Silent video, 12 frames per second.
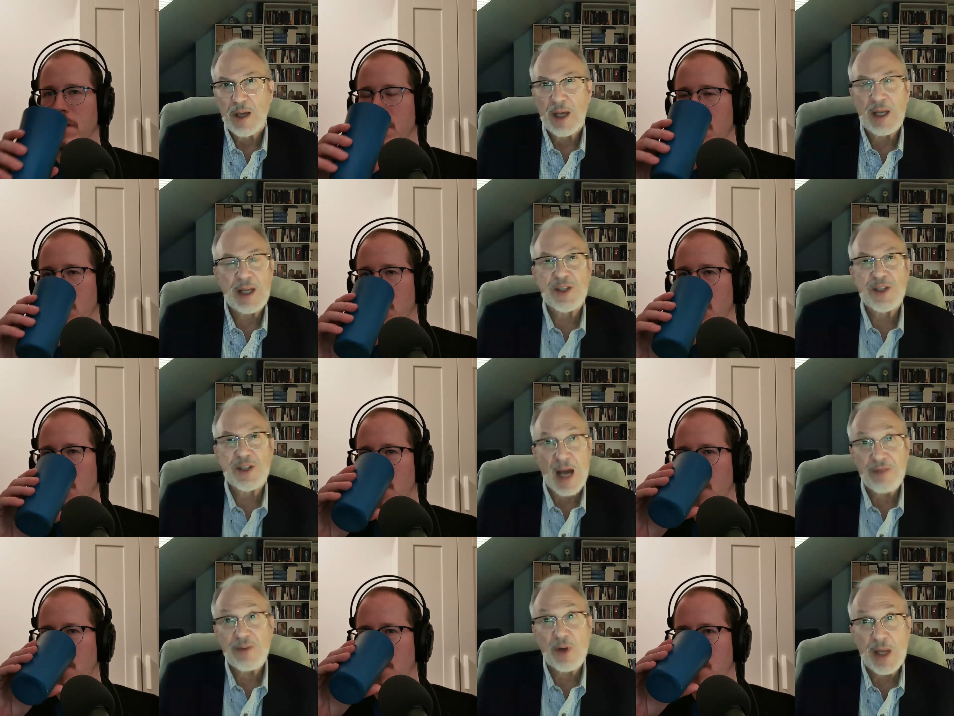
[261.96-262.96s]
Speaker 1: and he's
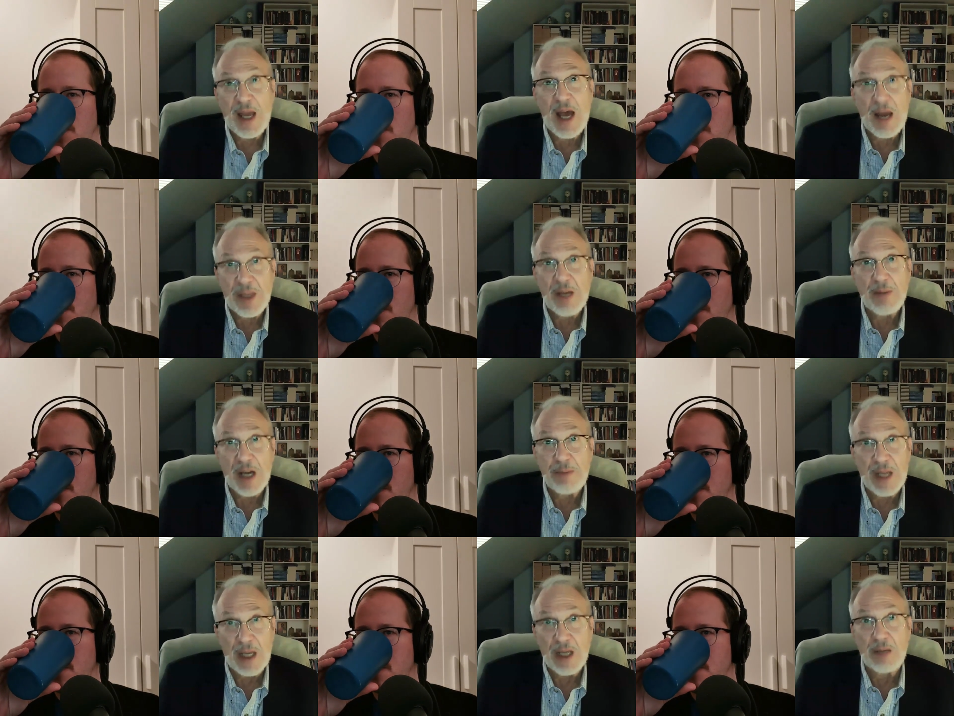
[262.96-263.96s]
not very happy about
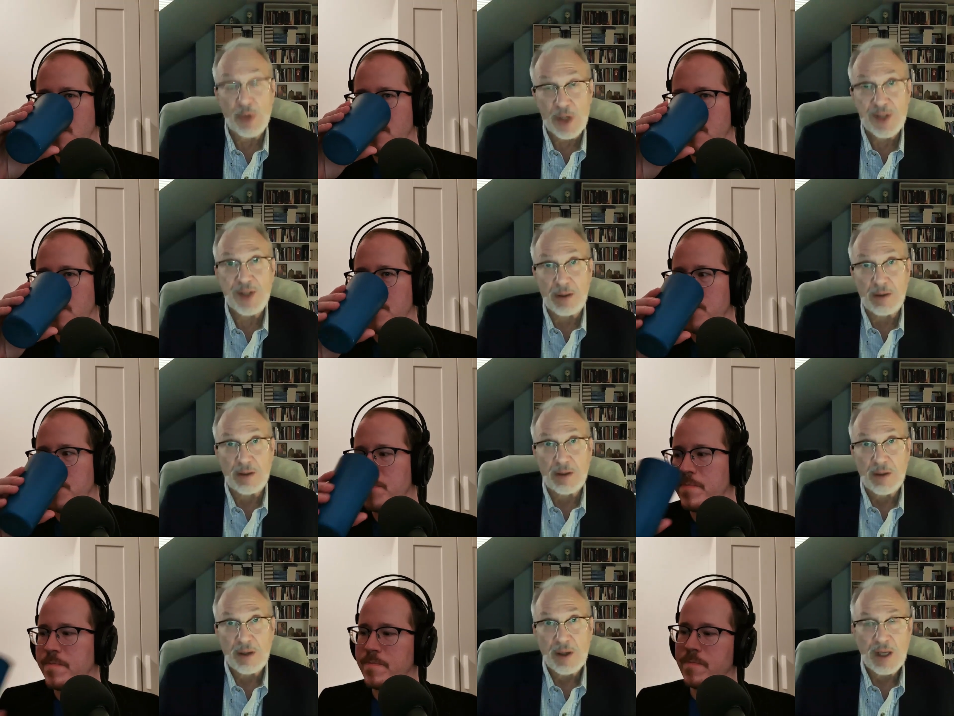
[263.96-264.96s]
being in prison.
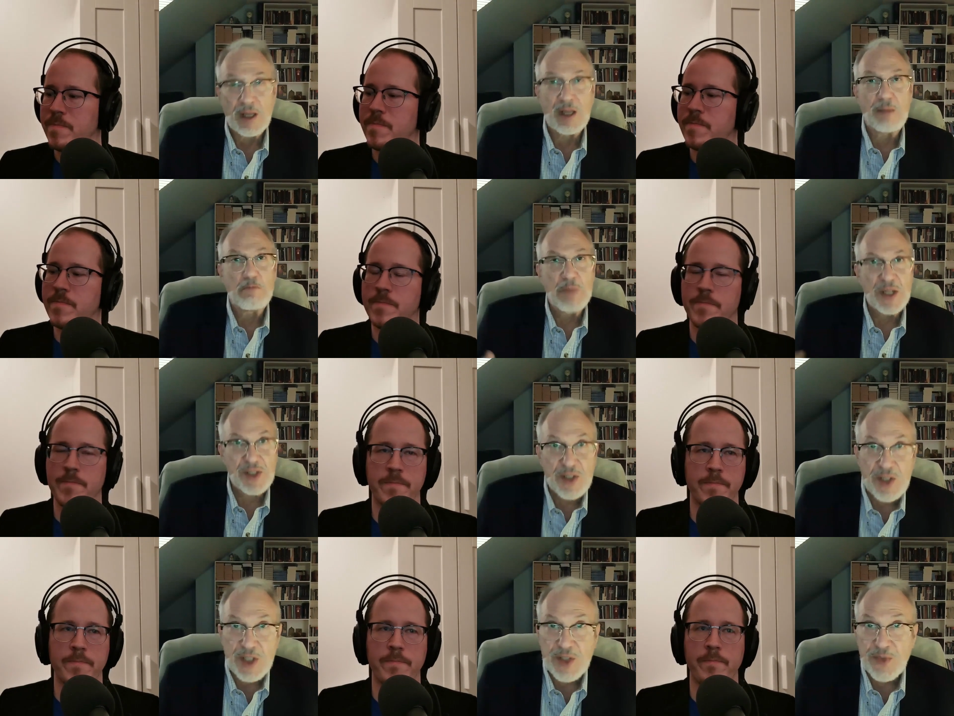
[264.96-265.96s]
And he
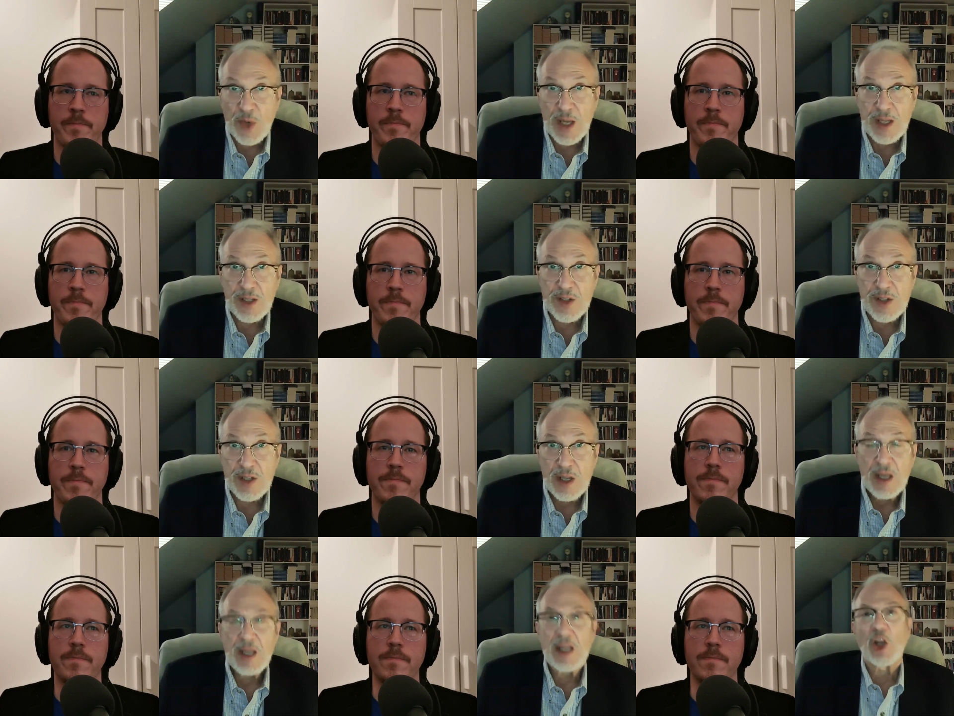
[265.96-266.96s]
misses his friends.
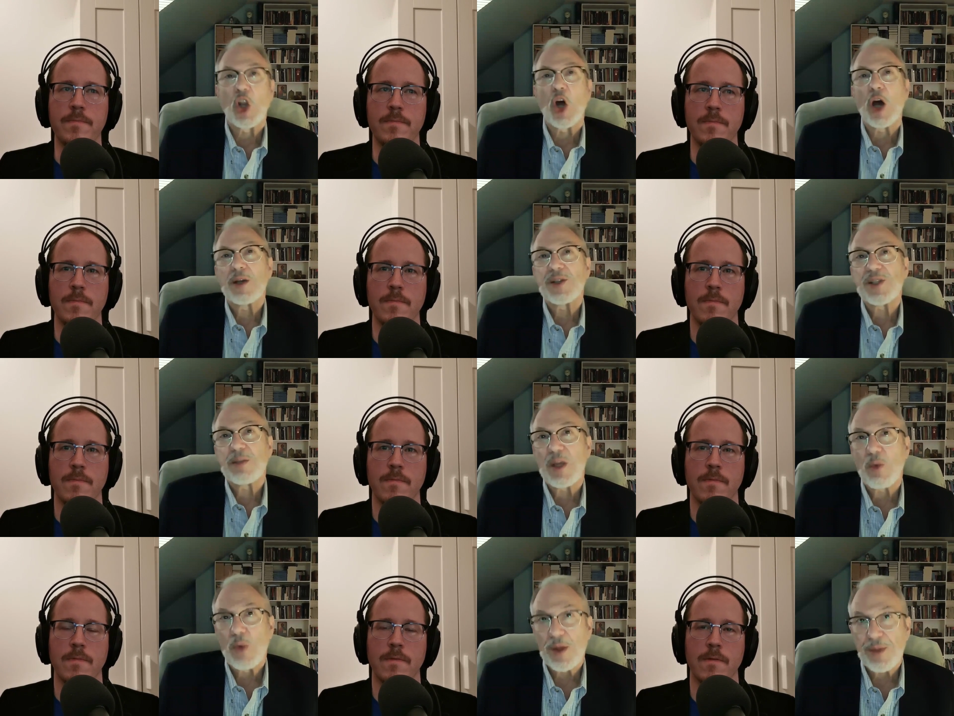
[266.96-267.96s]
He longs to
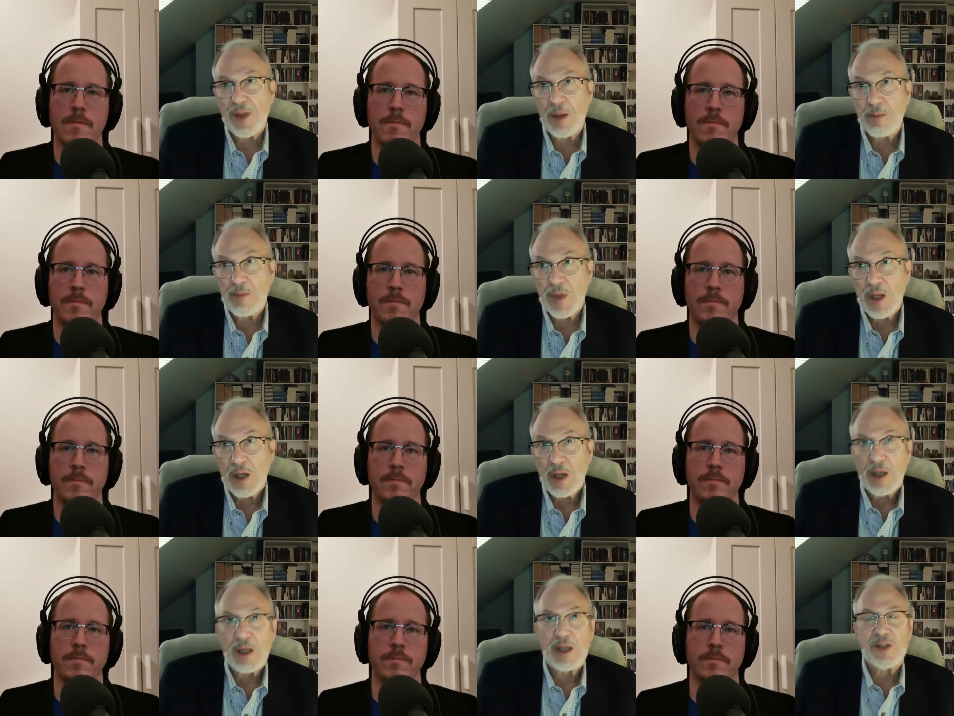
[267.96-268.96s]
be with them.
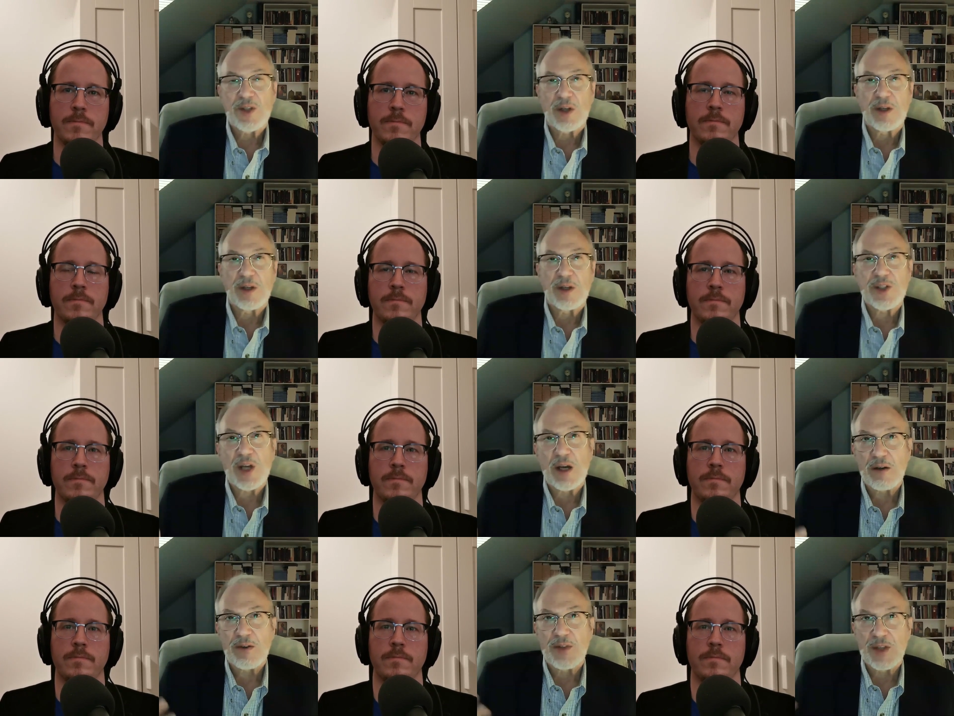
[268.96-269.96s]
He's
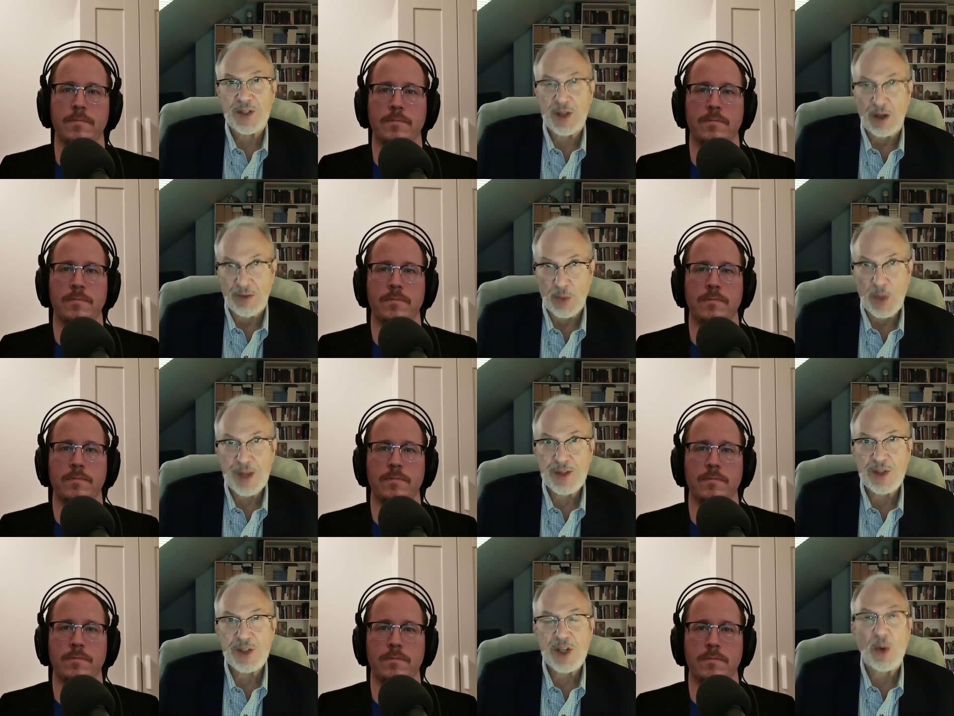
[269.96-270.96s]
tired of the way
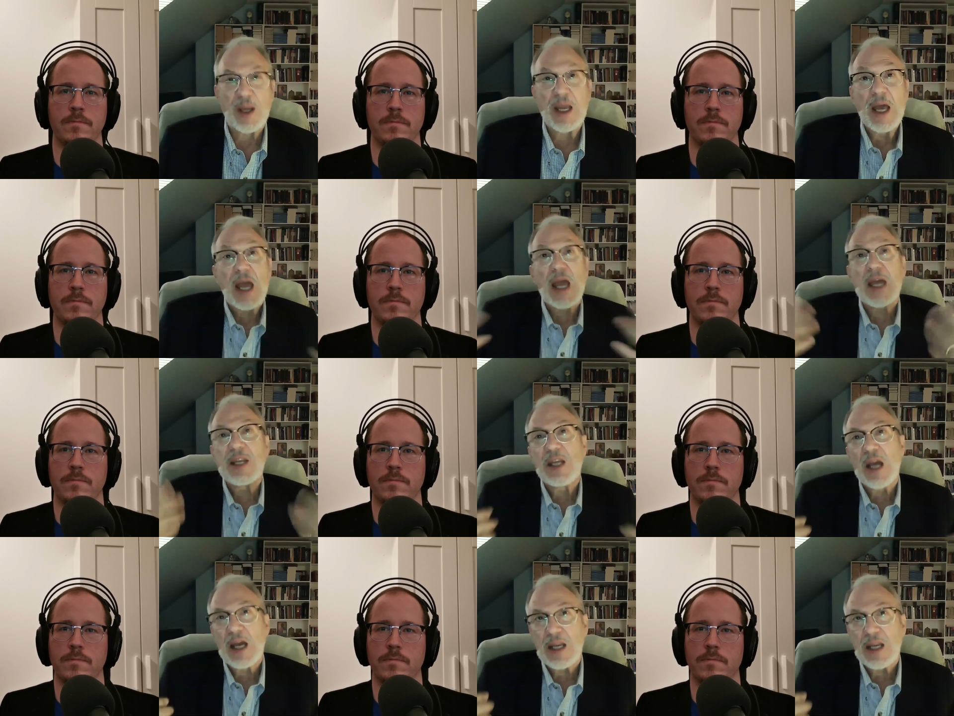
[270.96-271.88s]
this is going, and yet